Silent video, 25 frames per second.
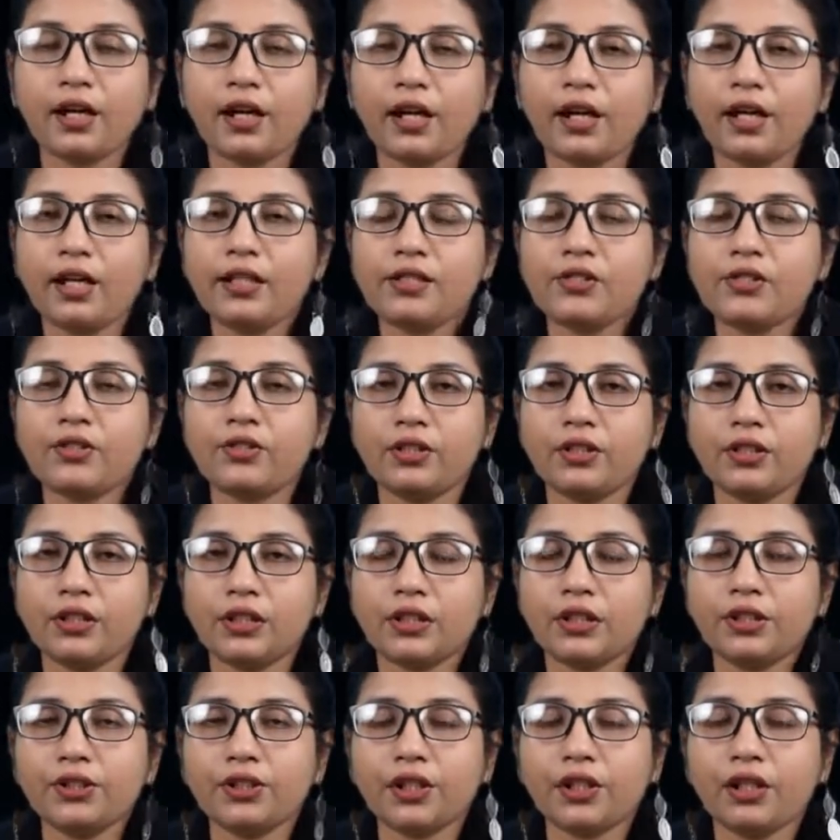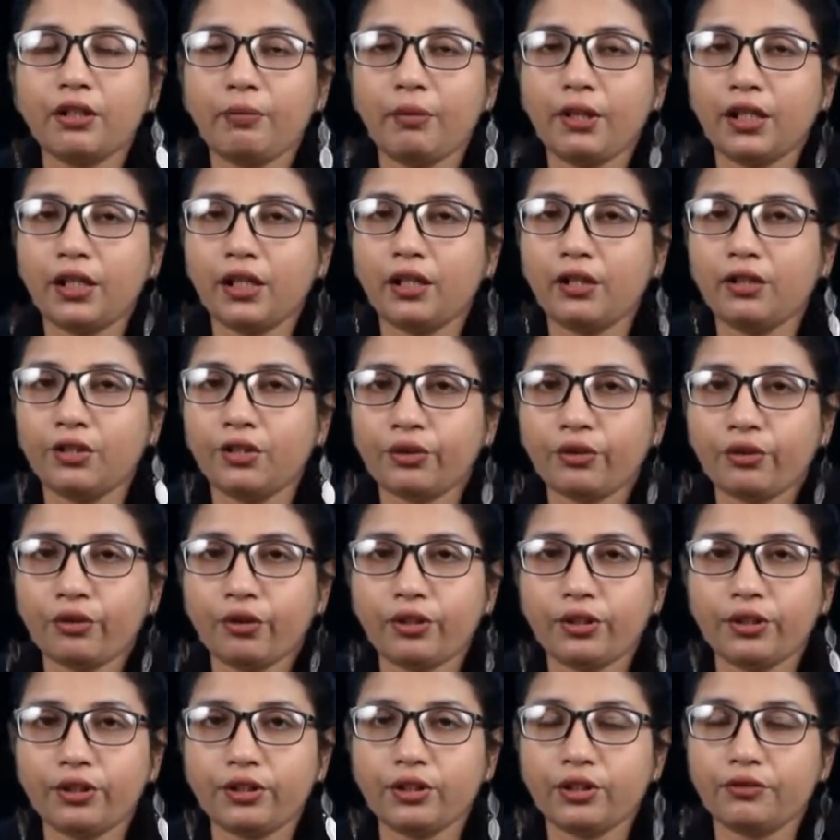highest decision making
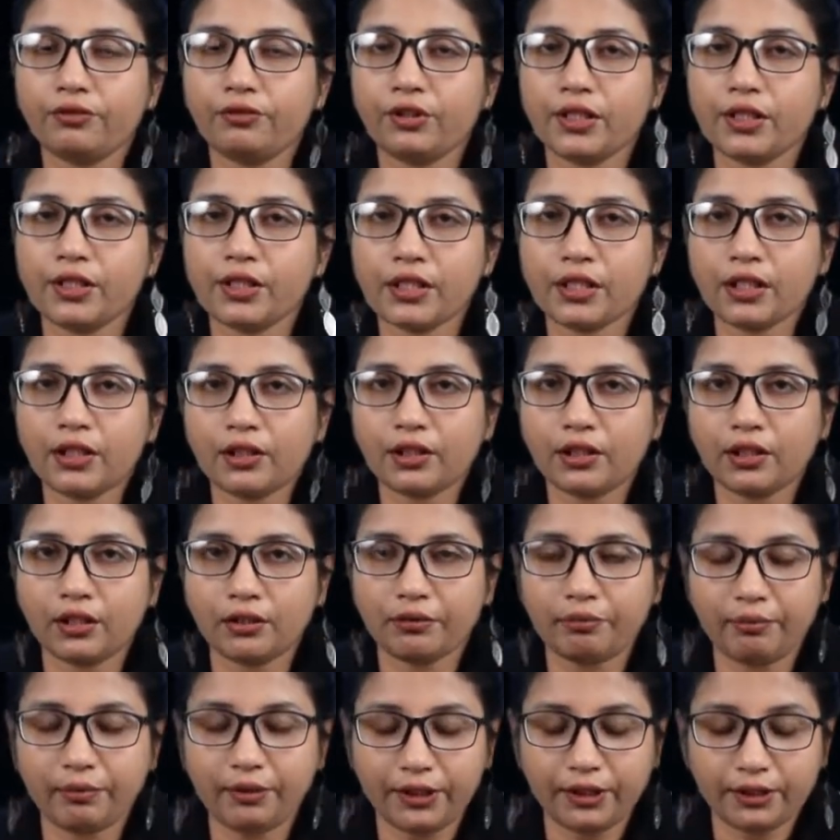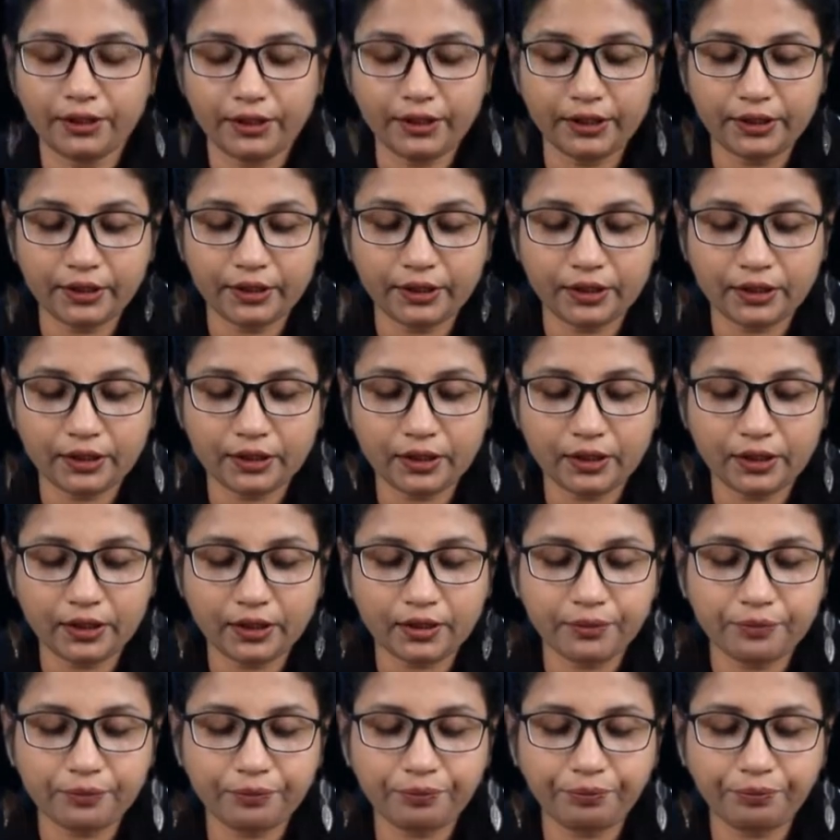authority of the state government. It is the